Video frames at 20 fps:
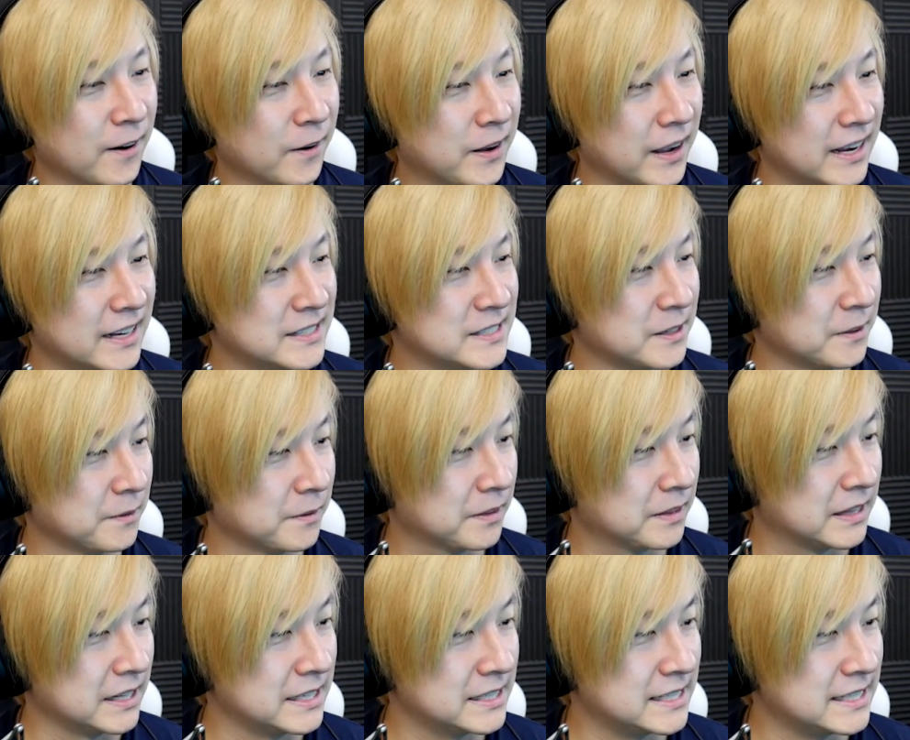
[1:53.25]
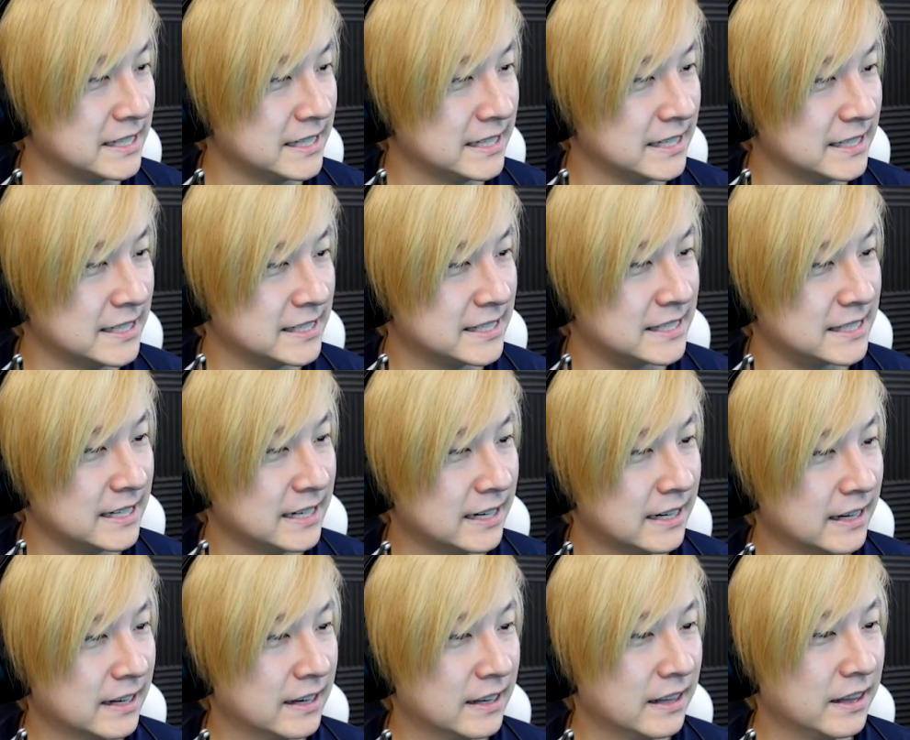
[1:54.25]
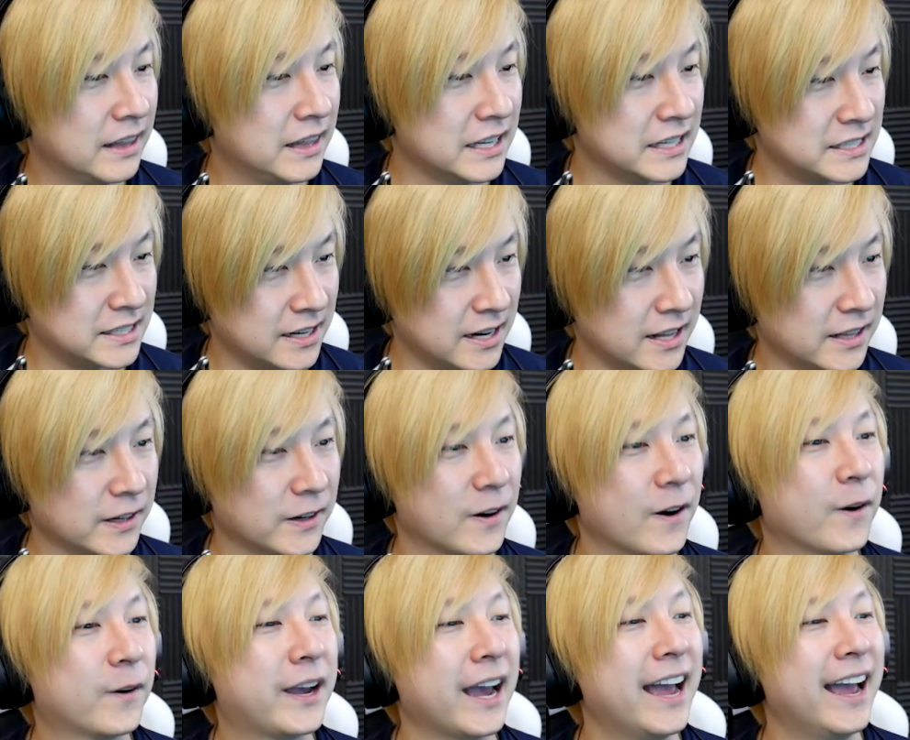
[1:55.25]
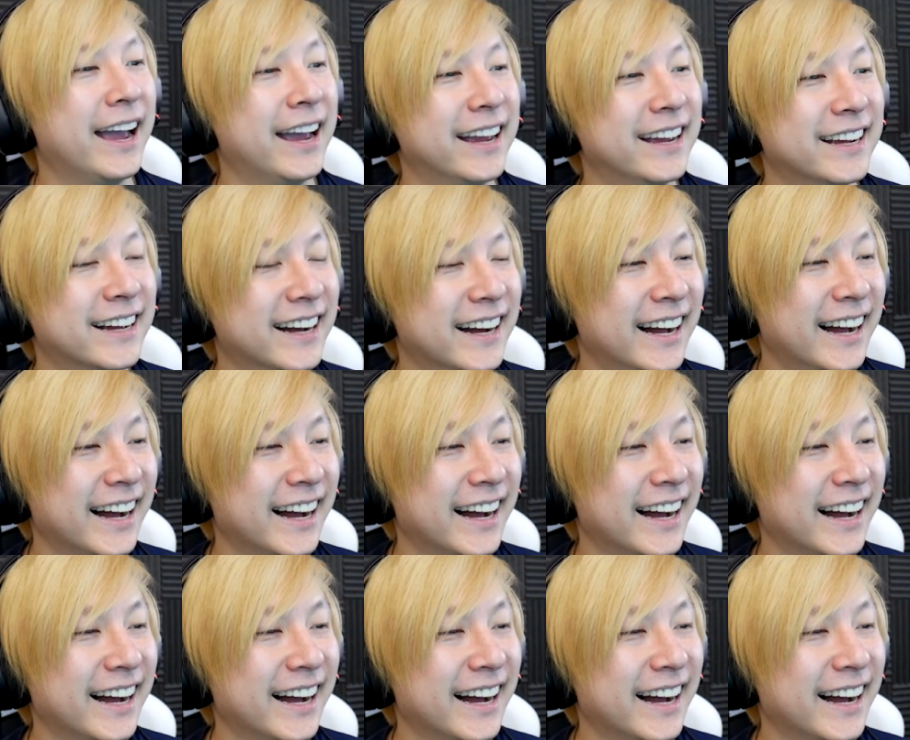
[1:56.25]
okay, so this is this color, okay.